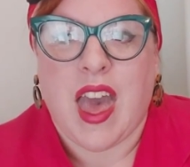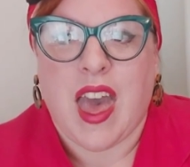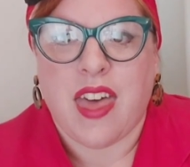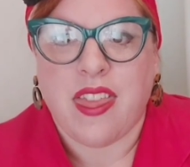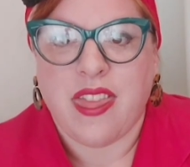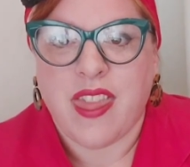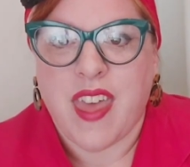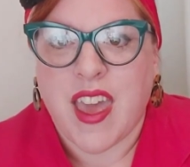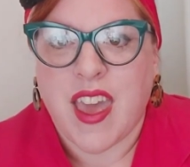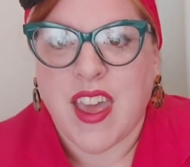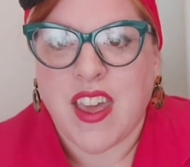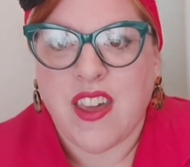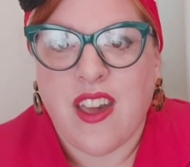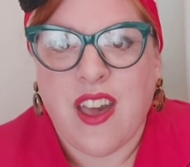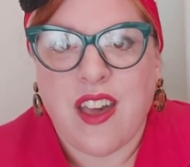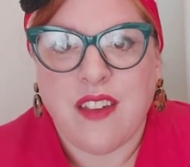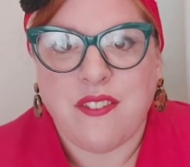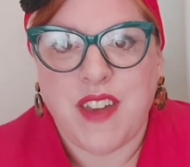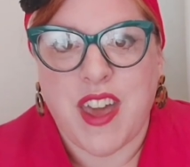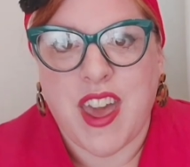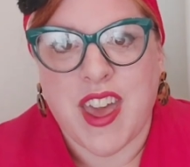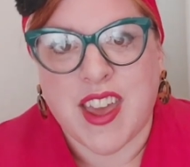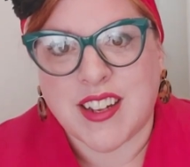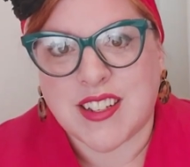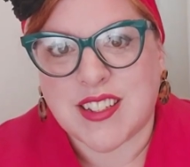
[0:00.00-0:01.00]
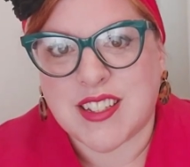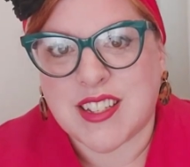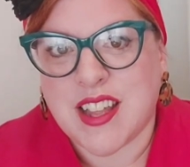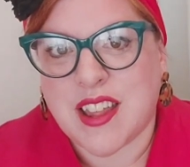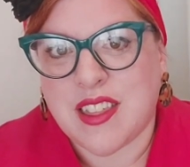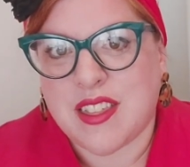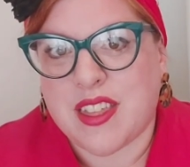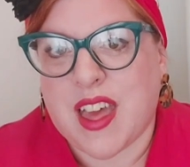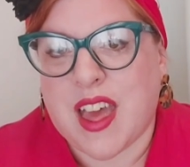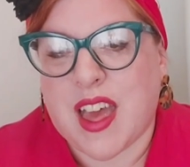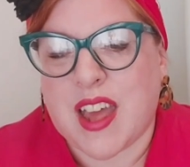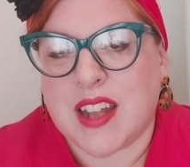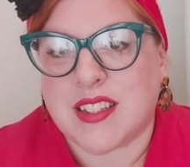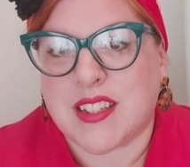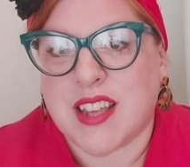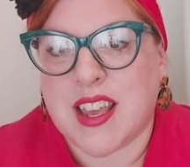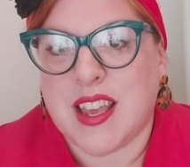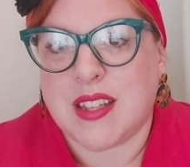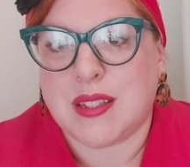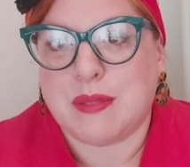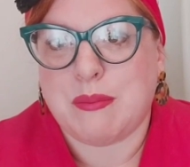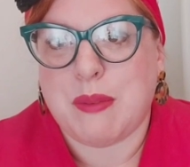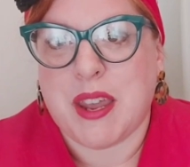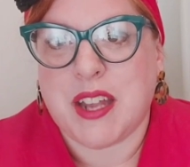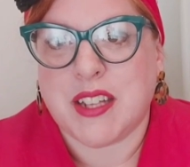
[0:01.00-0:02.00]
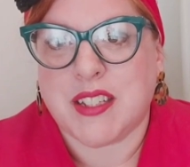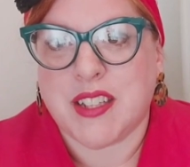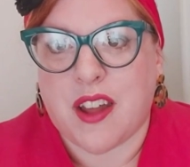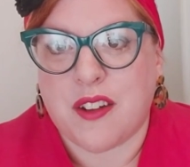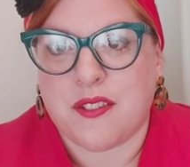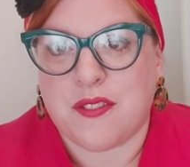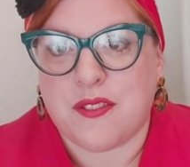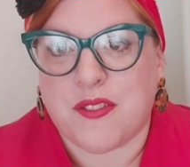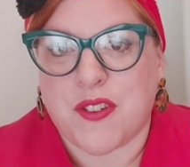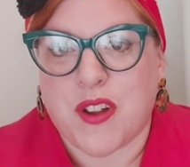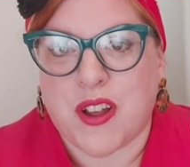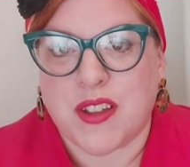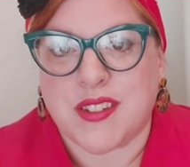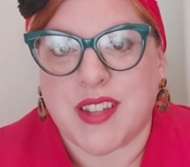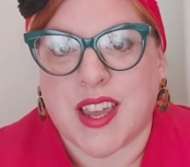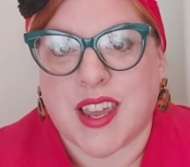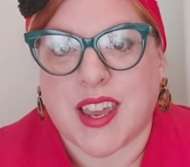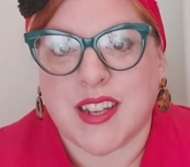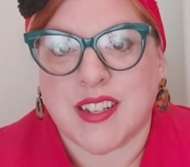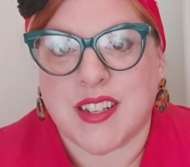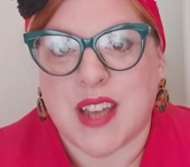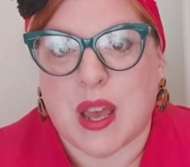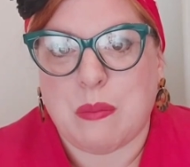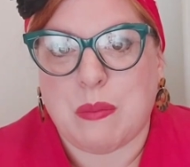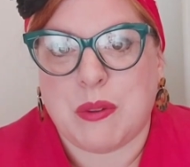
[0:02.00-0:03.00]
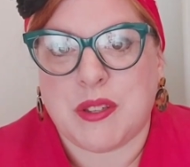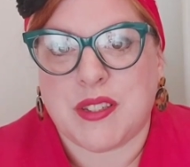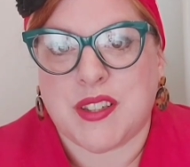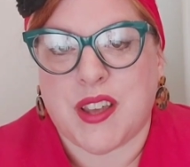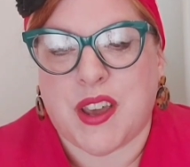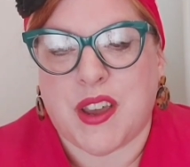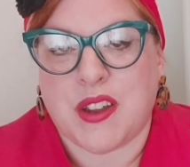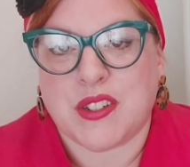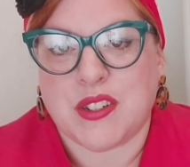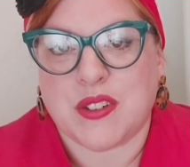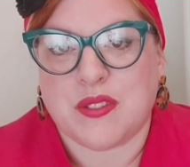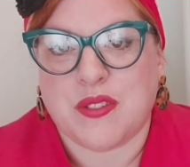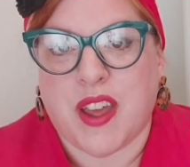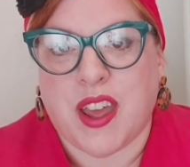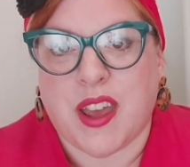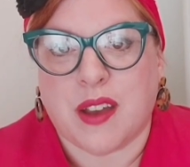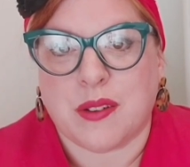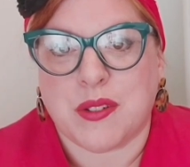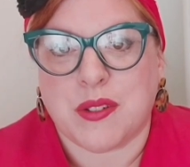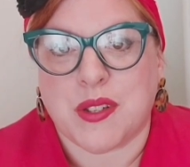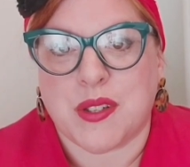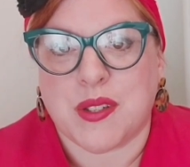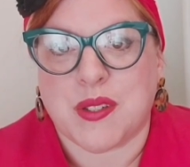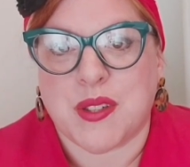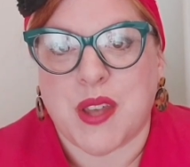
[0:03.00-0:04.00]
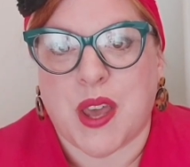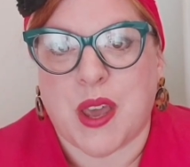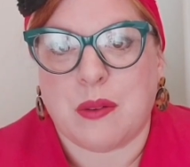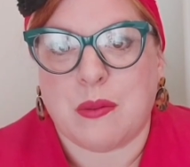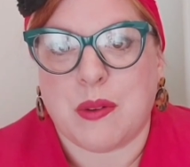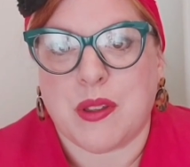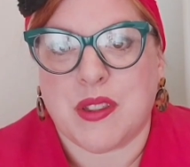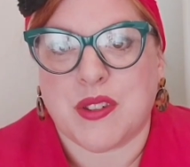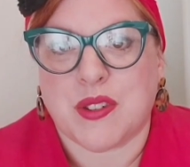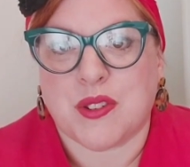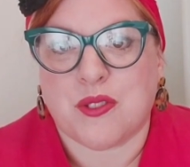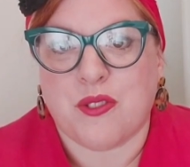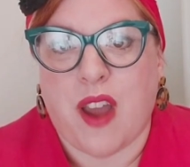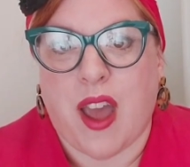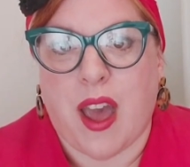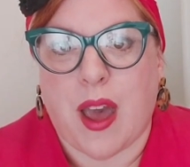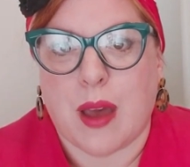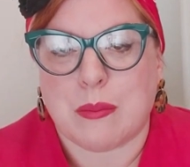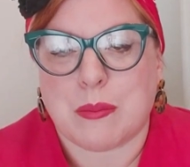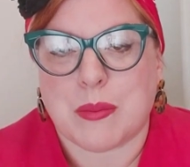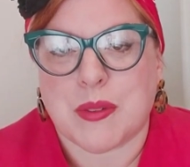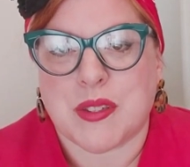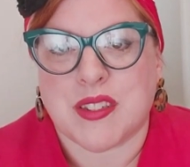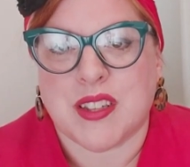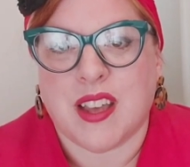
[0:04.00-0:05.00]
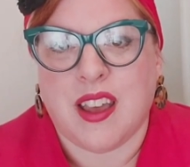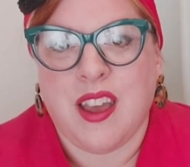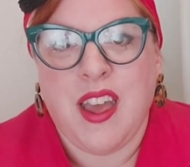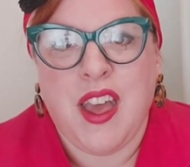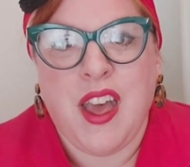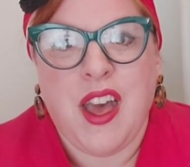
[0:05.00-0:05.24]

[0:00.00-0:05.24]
And there you have it. That is me done for our second episode of How to Sew with Scraps.